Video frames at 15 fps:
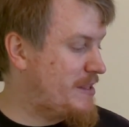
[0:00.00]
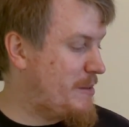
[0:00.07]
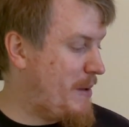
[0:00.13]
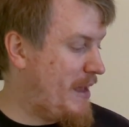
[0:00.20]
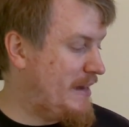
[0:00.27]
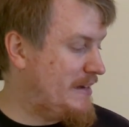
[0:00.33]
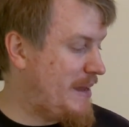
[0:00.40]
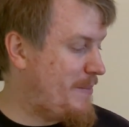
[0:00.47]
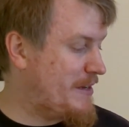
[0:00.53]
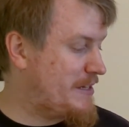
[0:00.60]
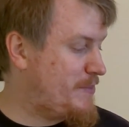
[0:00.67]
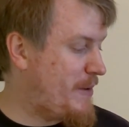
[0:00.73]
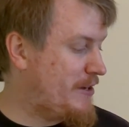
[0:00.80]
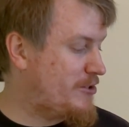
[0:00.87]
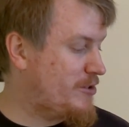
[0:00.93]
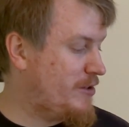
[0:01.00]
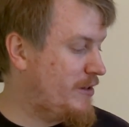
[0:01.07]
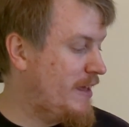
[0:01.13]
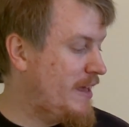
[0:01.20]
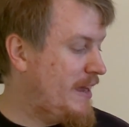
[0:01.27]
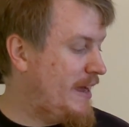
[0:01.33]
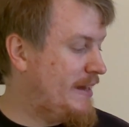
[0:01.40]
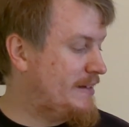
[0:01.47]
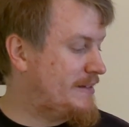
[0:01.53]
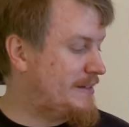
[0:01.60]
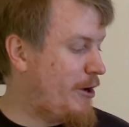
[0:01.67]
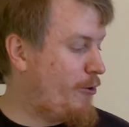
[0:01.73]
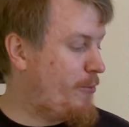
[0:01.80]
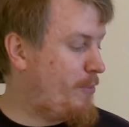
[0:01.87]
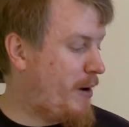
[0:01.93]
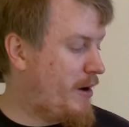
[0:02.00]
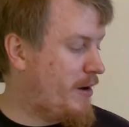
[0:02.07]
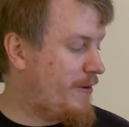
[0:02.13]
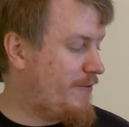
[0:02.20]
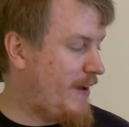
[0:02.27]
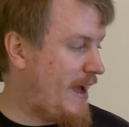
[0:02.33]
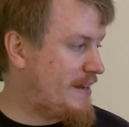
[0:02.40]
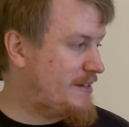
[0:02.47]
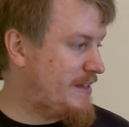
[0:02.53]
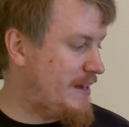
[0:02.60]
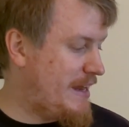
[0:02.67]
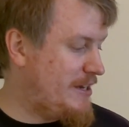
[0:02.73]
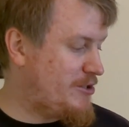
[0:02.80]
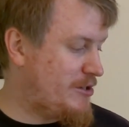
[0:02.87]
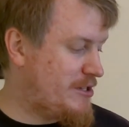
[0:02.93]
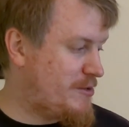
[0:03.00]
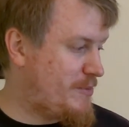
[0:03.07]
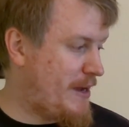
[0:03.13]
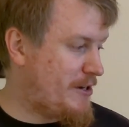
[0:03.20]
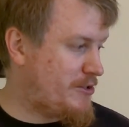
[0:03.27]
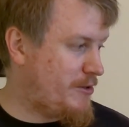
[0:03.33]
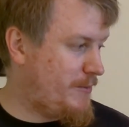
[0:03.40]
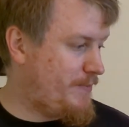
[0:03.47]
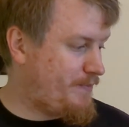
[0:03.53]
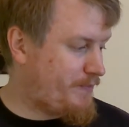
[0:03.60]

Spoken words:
the pandemic special and South Park vaccination special.